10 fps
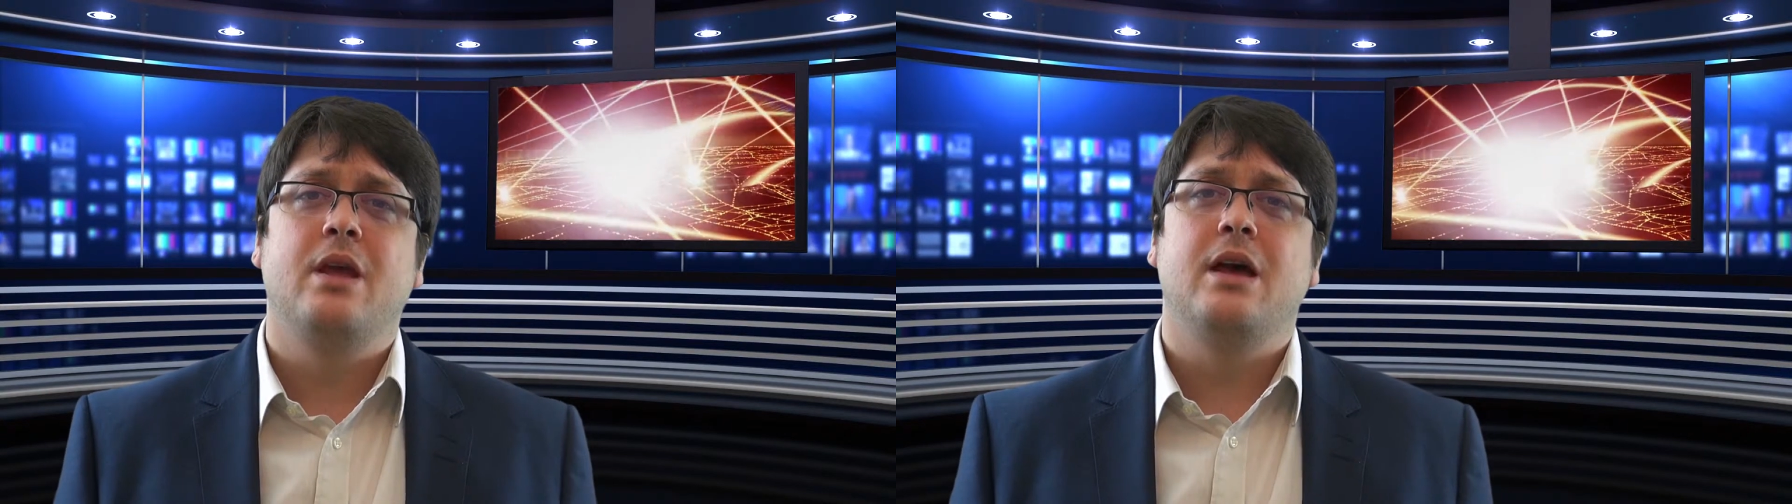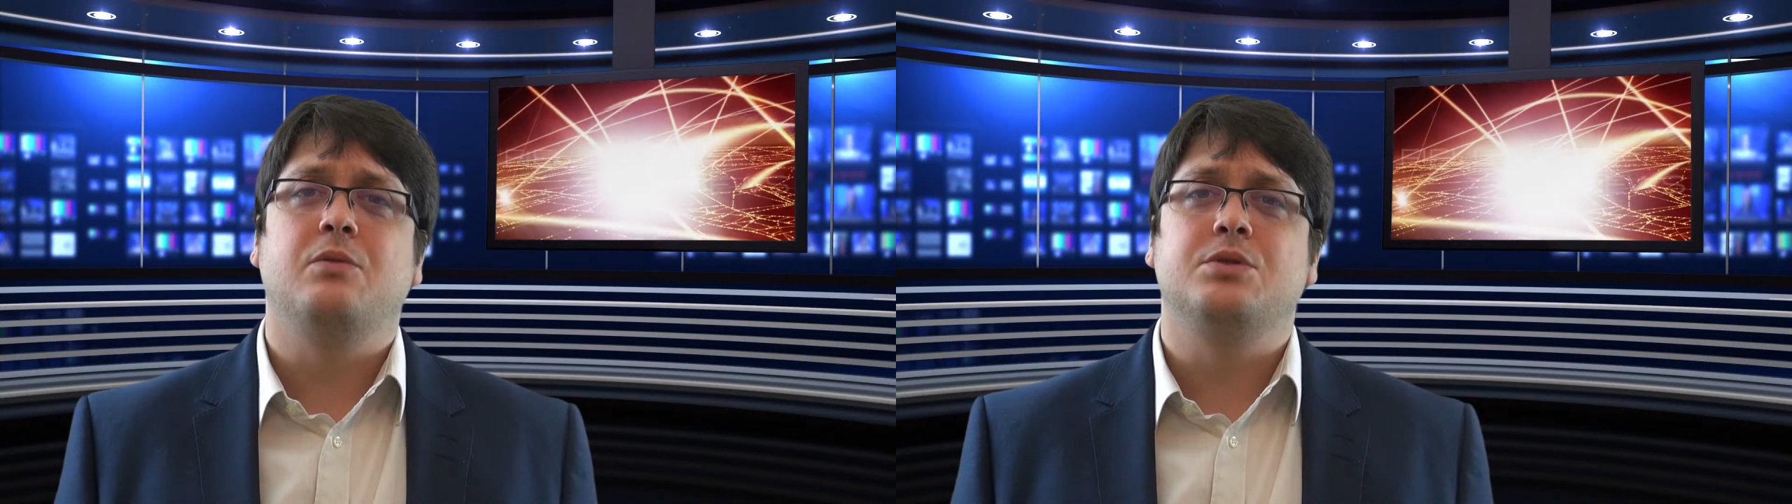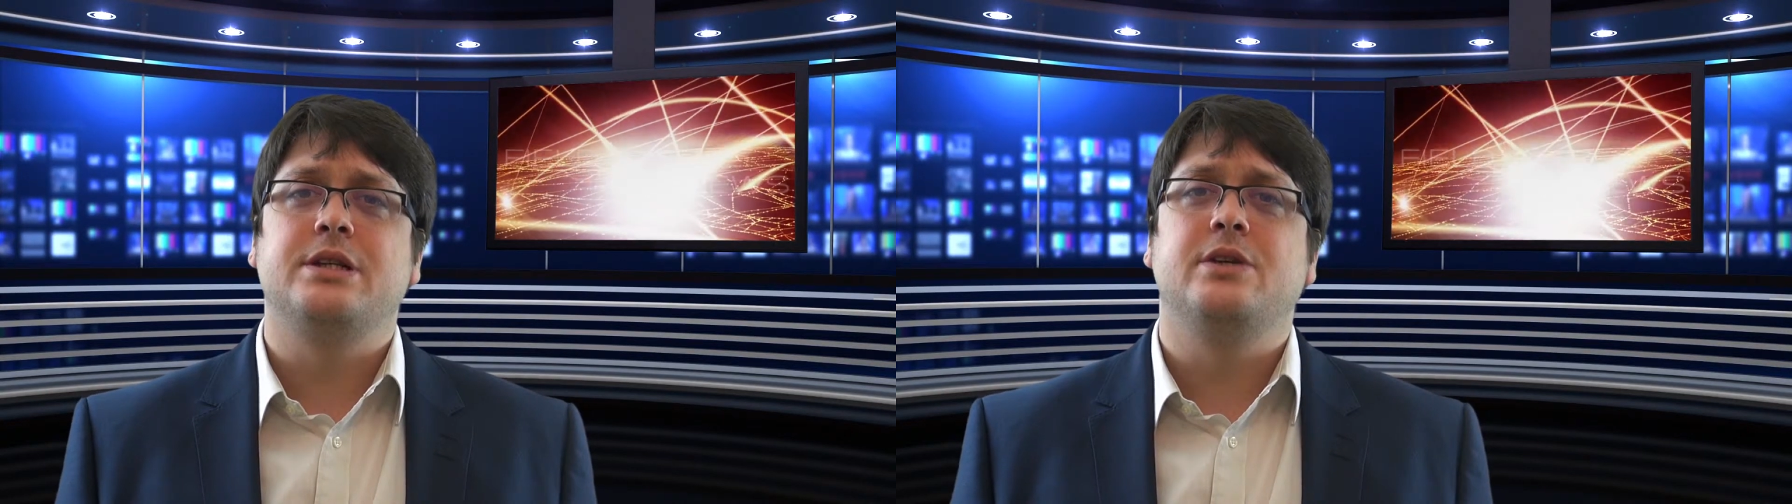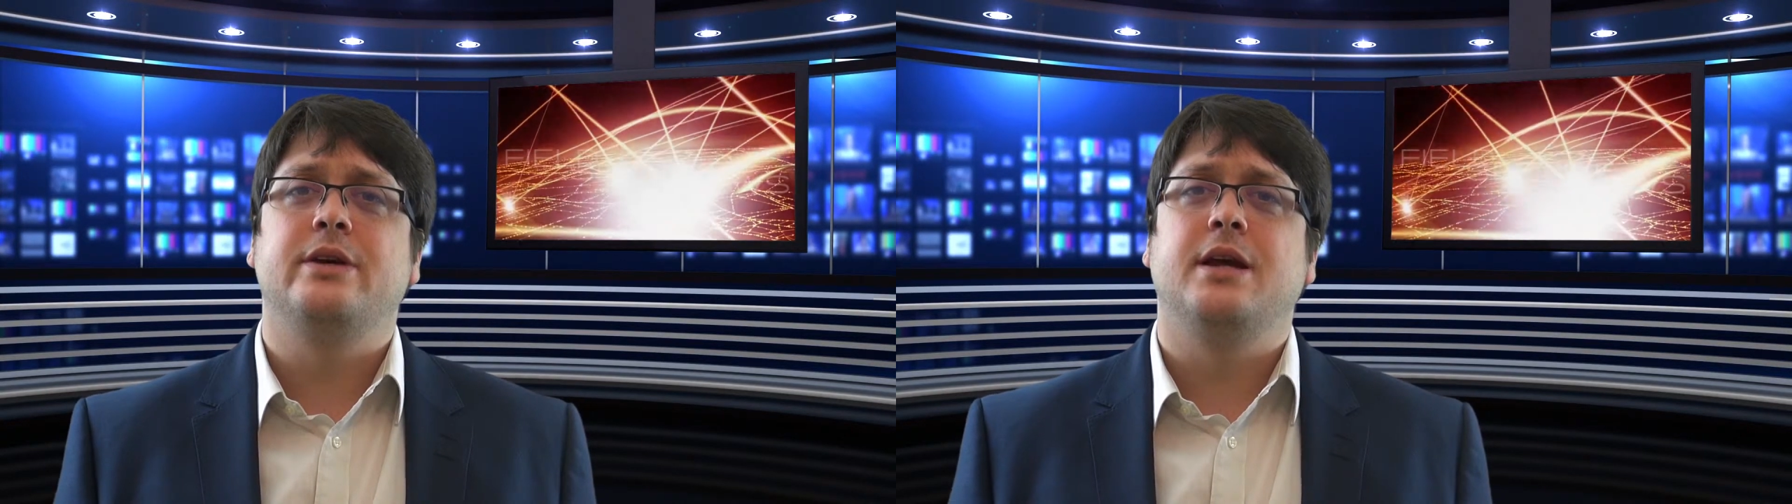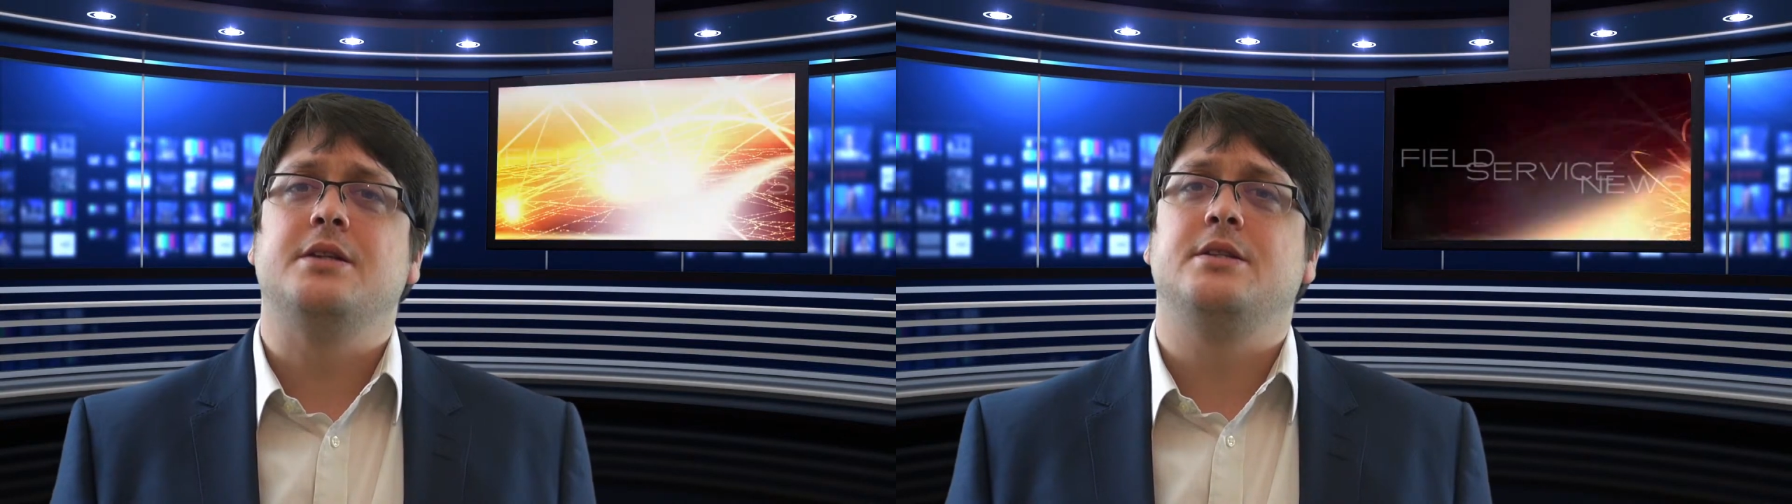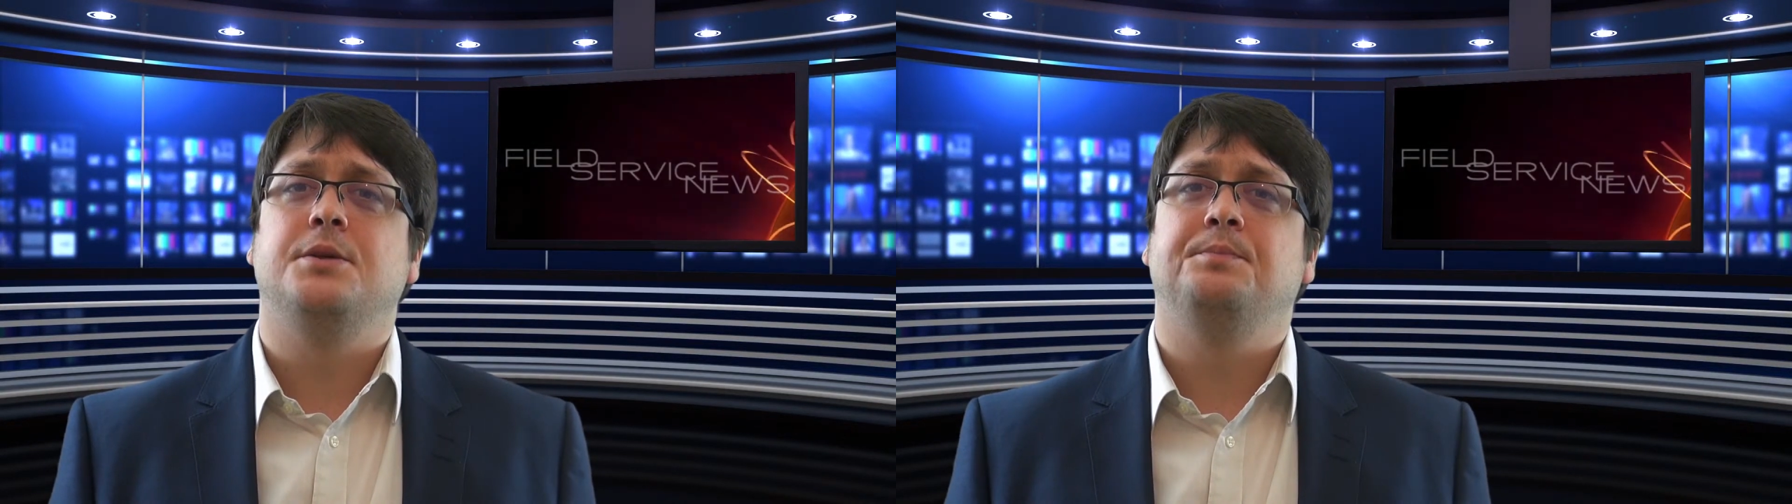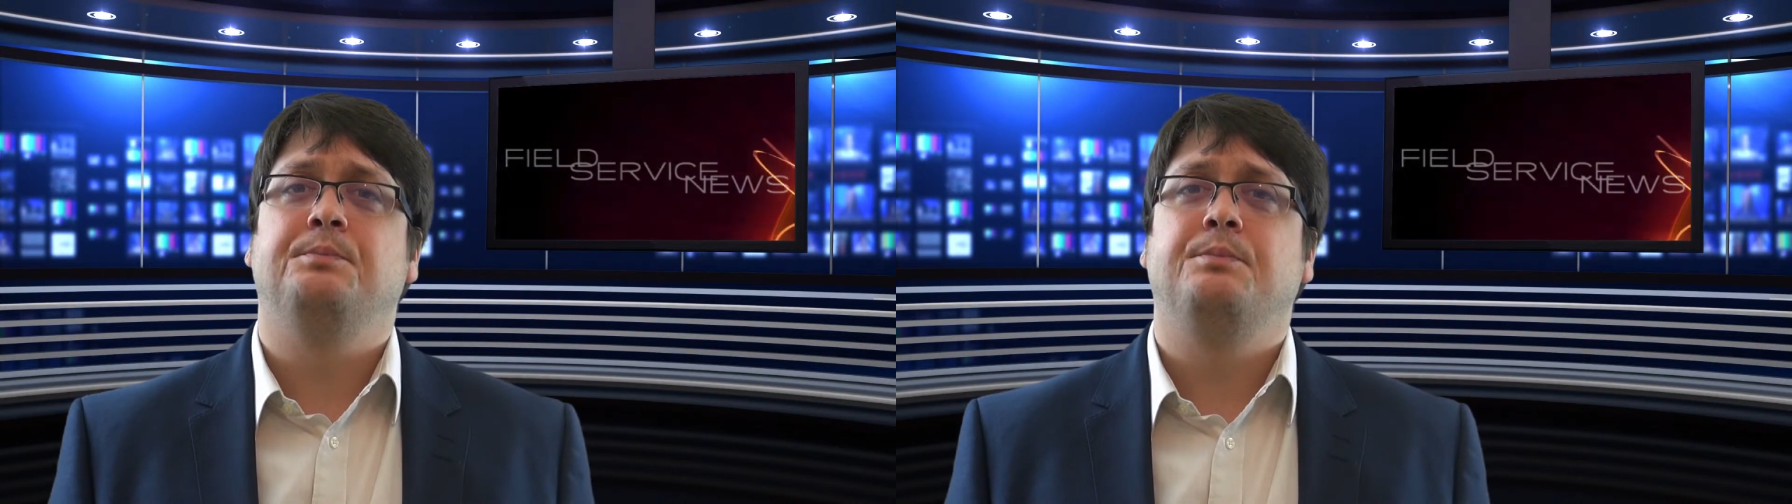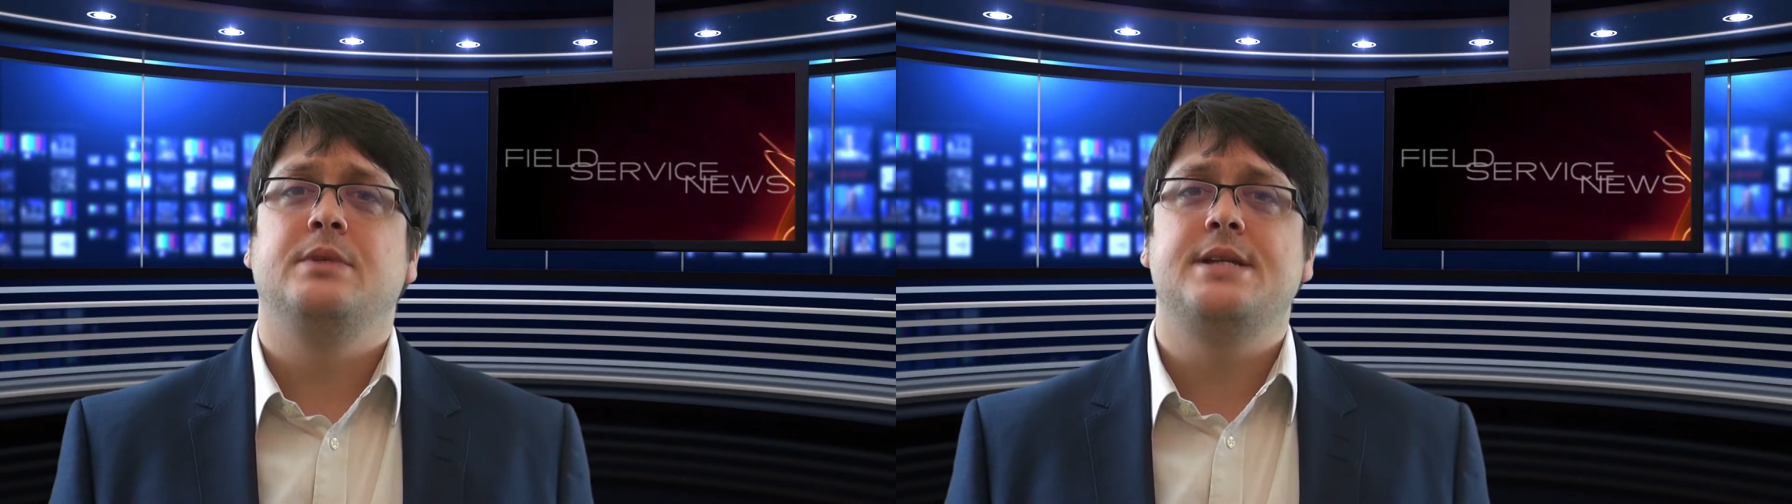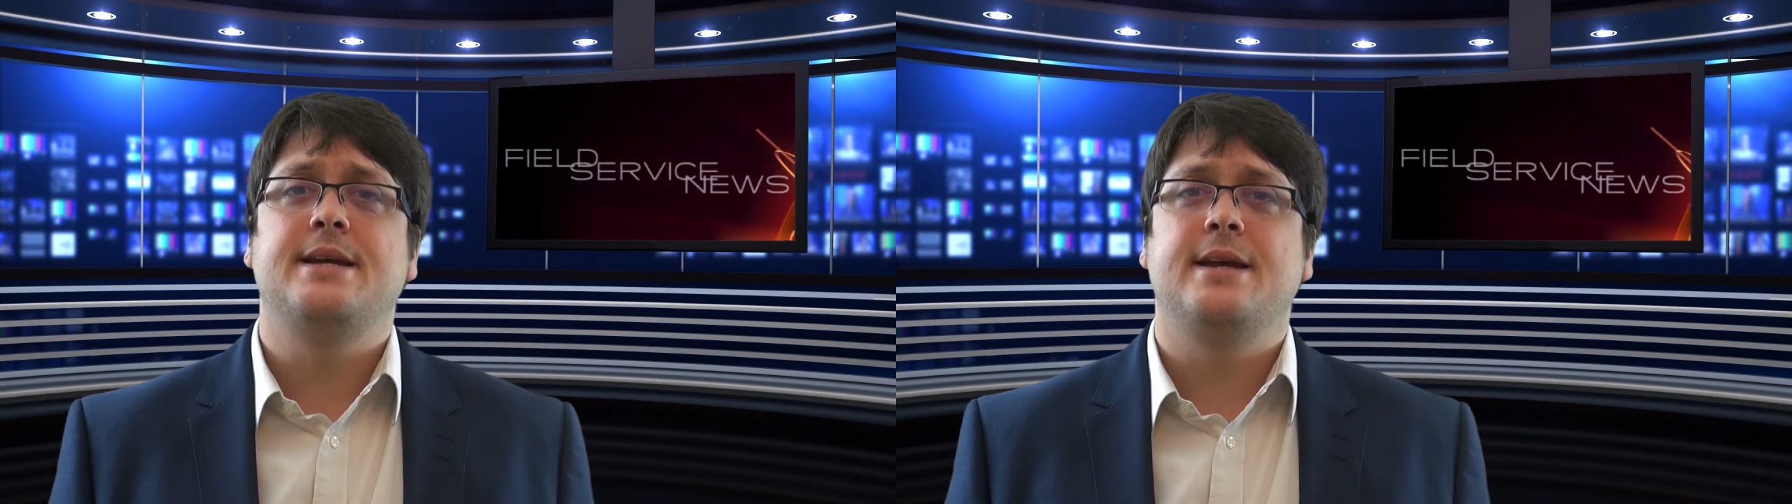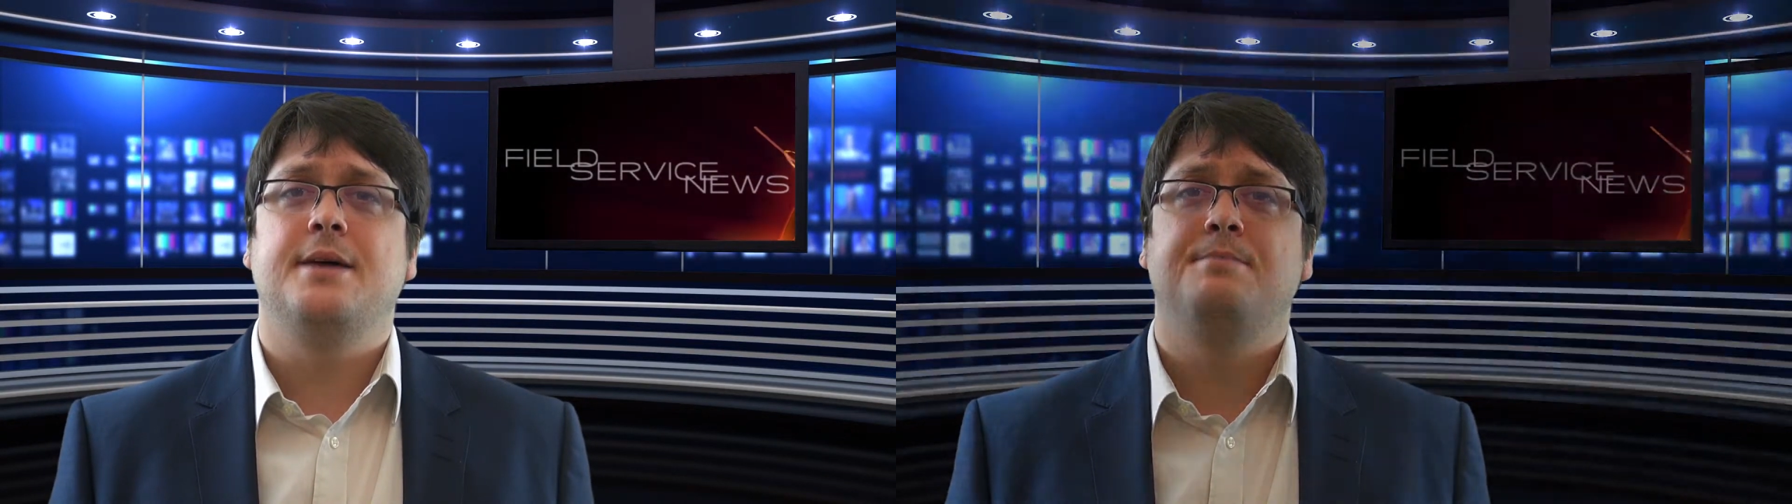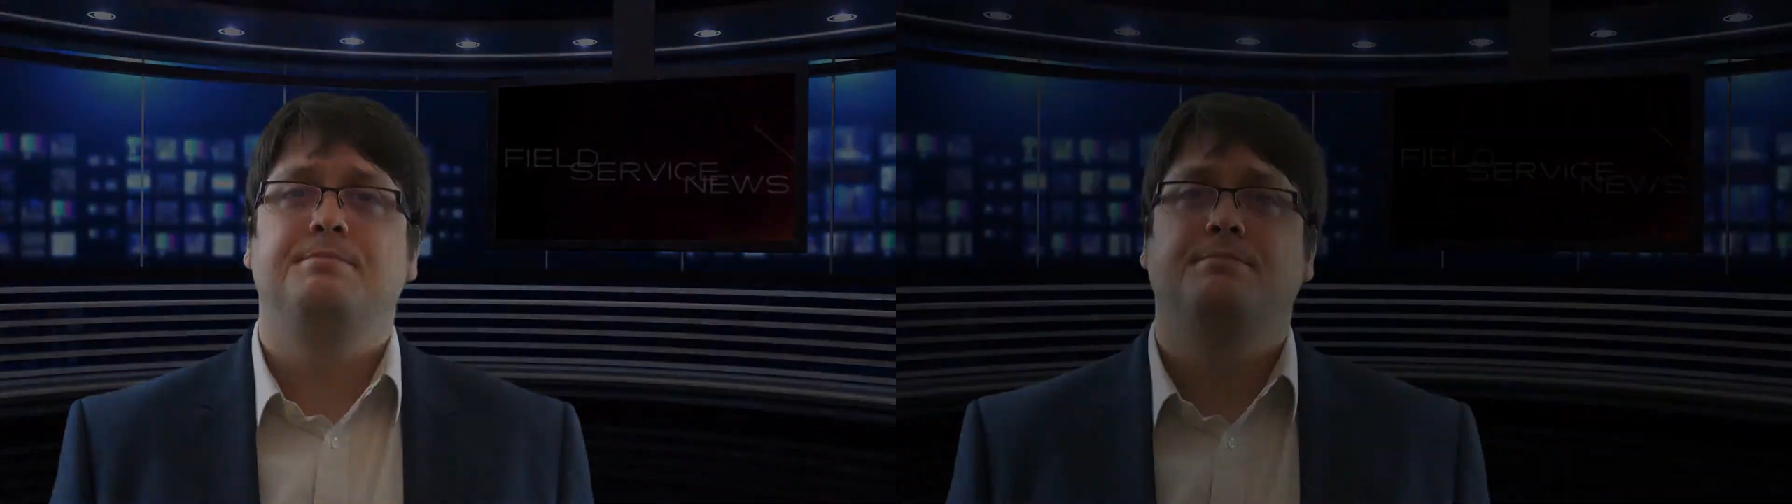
and we'll see you again soon. Take care.